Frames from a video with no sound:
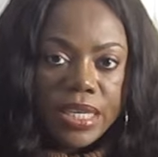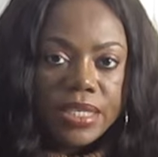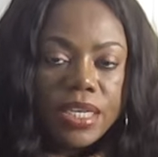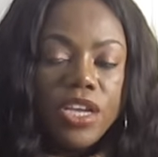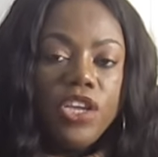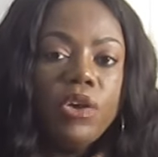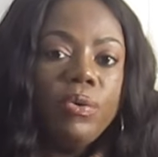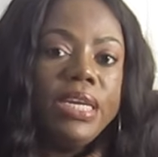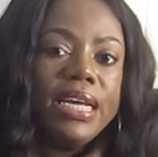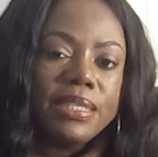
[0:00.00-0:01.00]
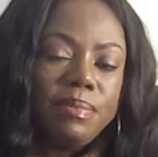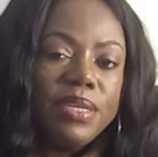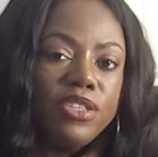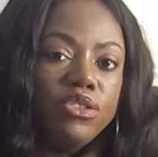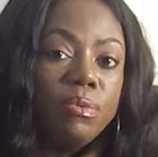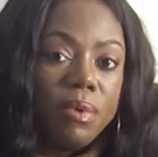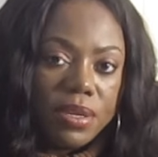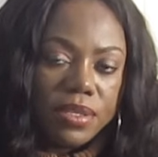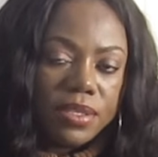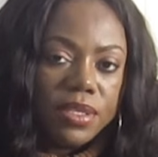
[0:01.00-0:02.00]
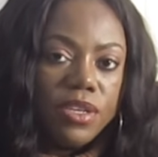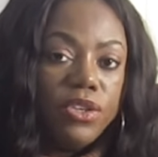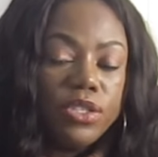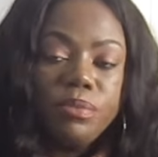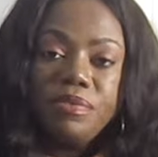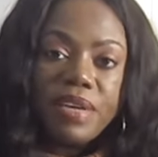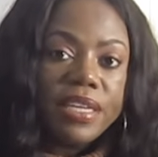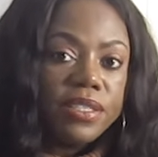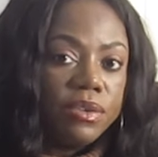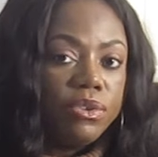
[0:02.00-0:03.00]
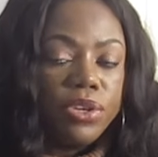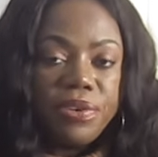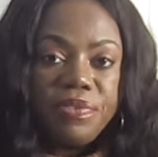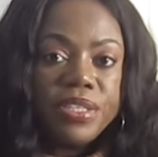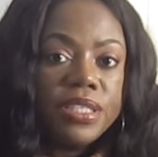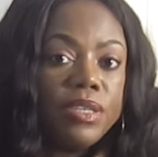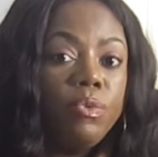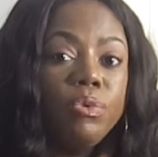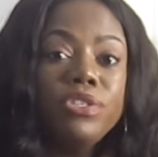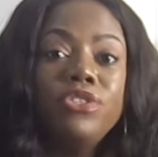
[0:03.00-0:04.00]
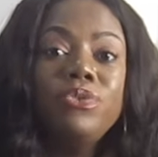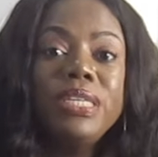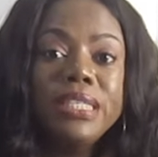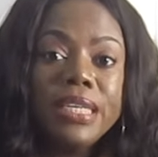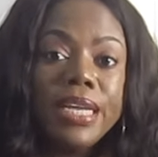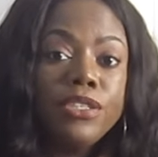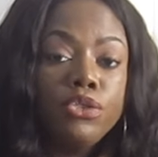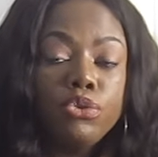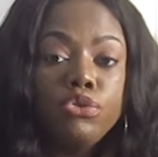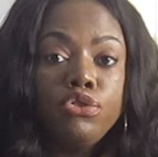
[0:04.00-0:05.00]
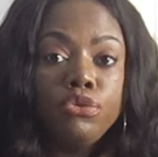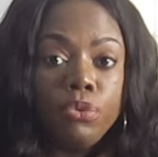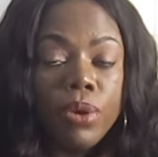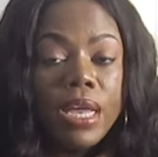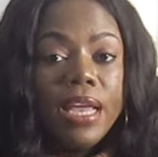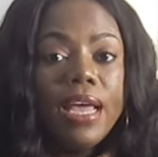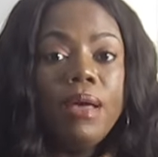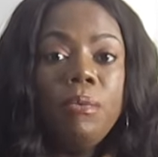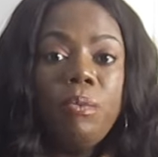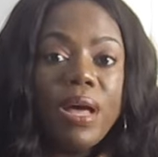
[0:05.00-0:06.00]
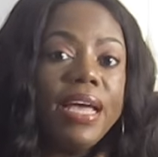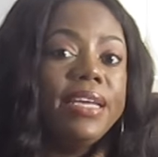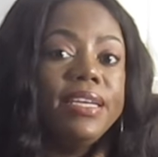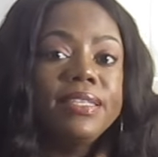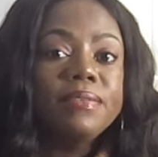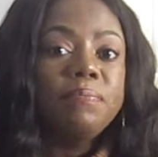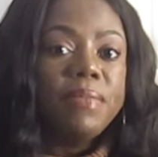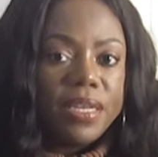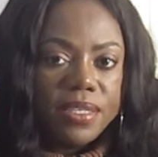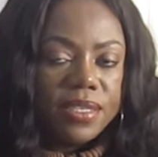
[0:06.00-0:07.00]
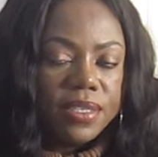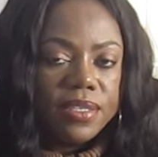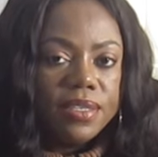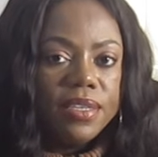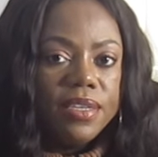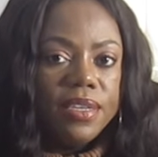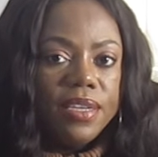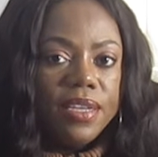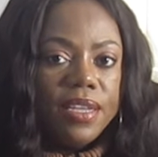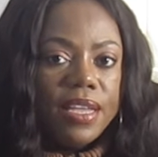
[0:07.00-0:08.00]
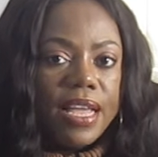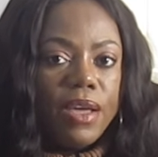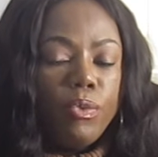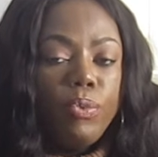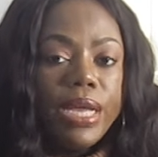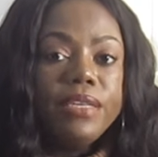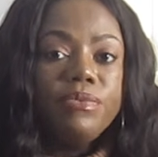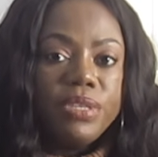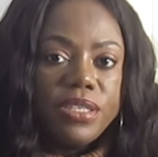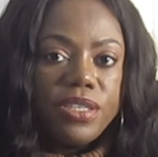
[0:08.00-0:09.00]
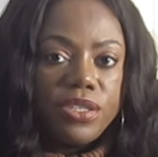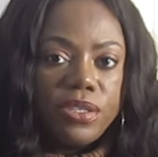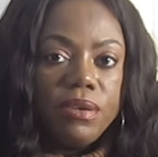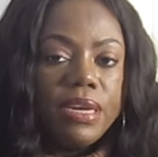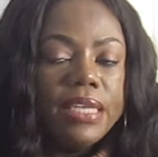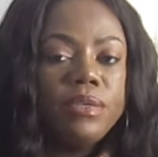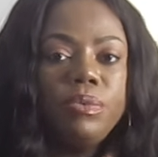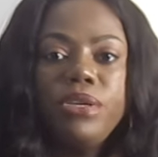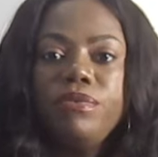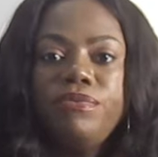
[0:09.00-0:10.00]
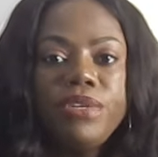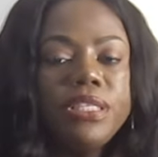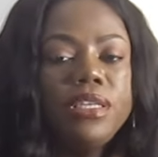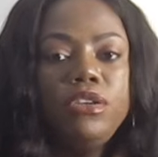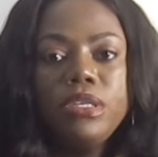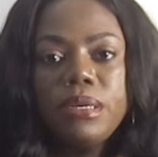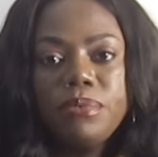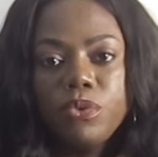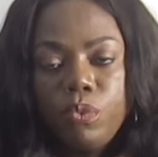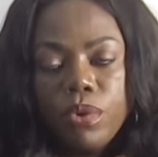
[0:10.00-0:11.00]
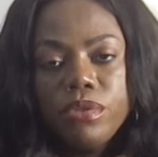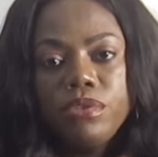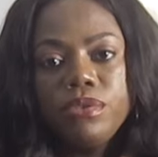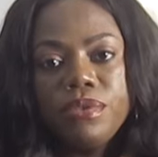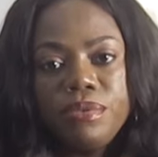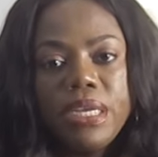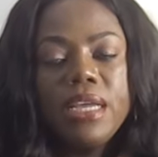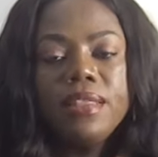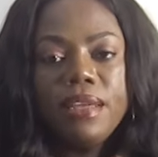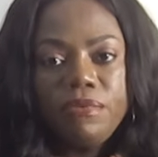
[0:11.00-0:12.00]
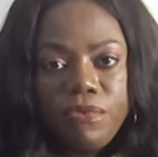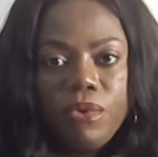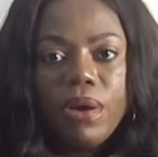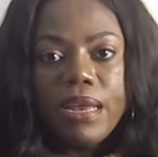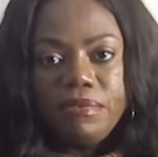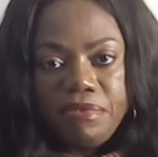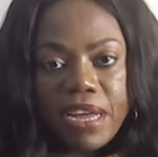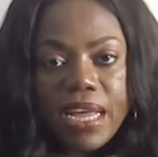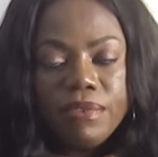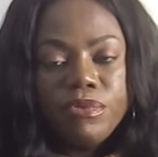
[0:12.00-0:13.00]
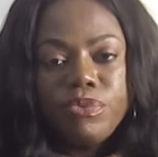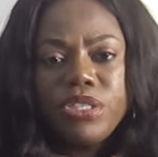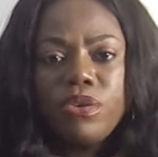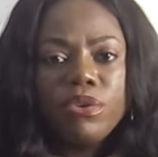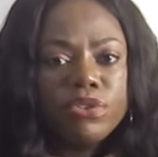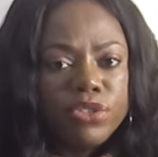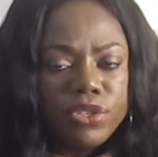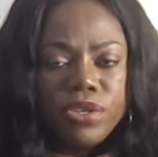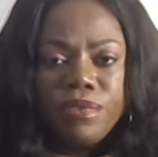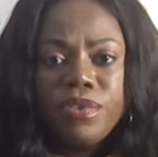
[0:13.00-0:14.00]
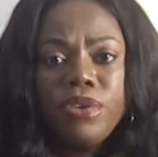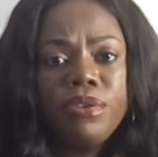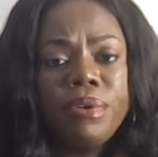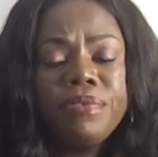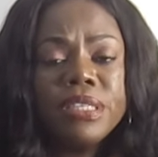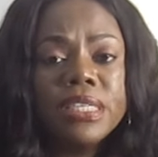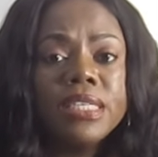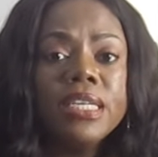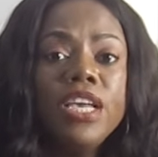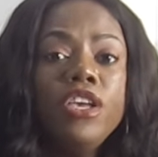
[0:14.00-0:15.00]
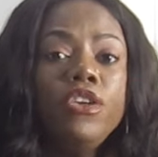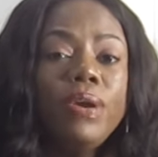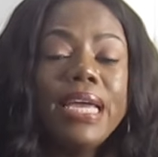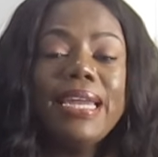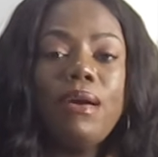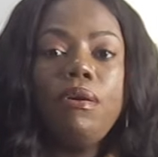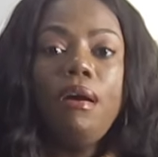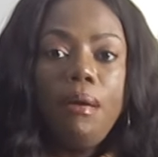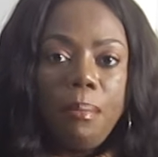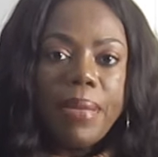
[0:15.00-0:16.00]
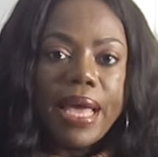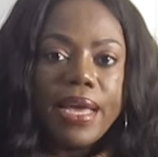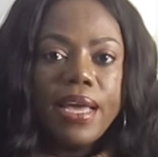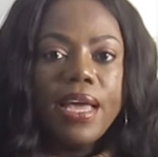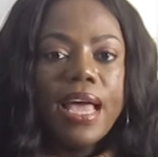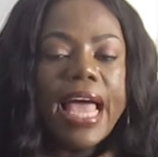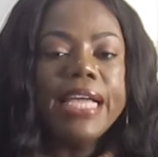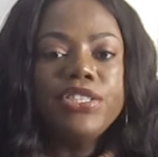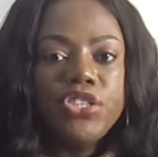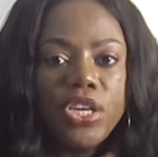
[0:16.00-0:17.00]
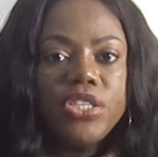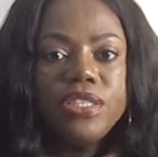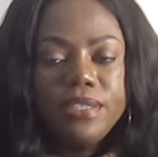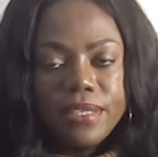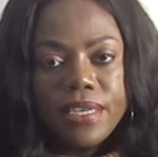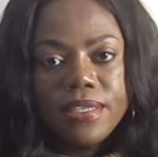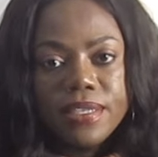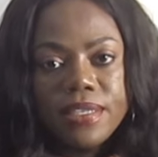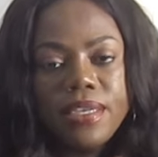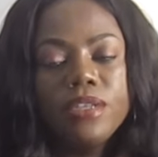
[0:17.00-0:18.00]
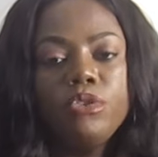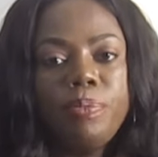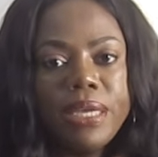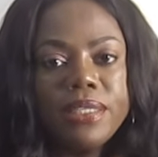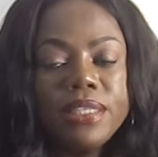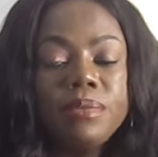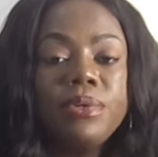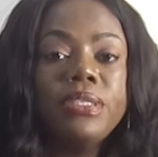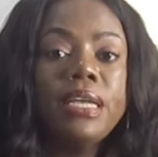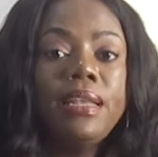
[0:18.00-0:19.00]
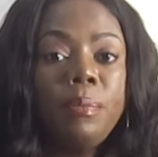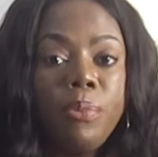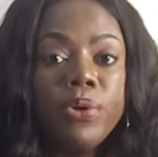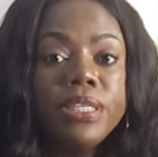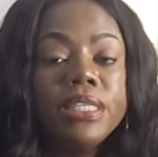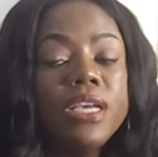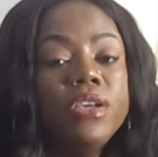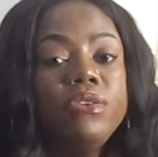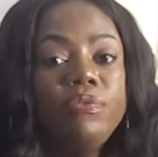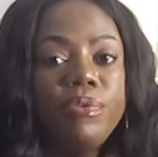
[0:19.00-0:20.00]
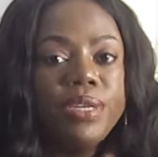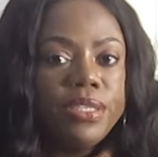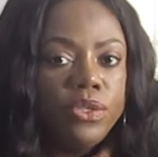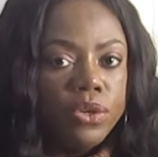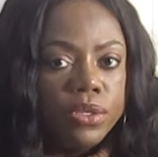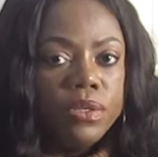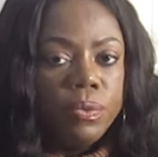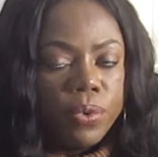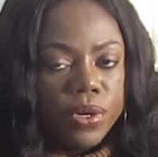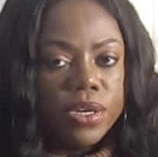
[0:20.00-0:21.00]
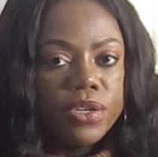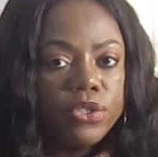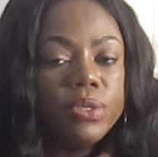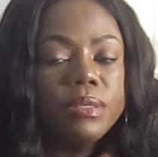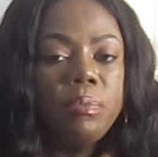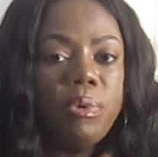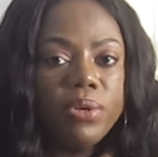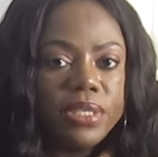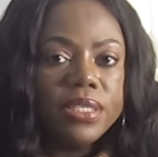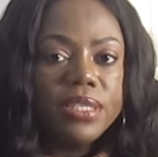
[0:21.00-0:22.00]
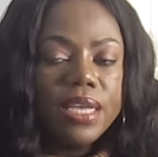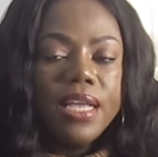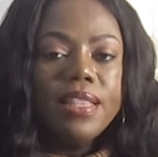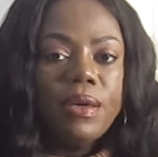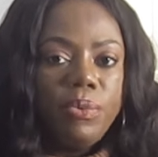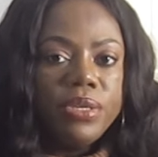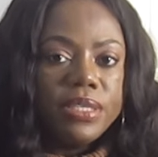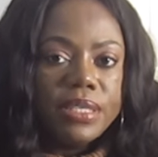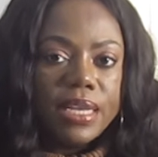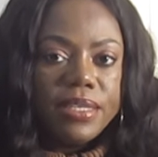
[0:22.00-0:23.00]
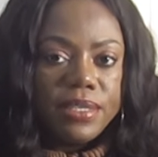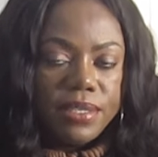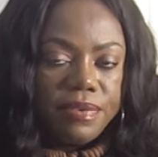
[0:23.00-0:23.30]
yet. You're only explaining to us, your supervisor, your university, what you intend to do and why it matters. When the research is done, I say when you've written your chapter 1 to 3 and then 4 and 5, you reach a conclusion, you've done your references, you can now come back and change the tenses here to past tense because at that point, you've already done the work. So it's important that we understand this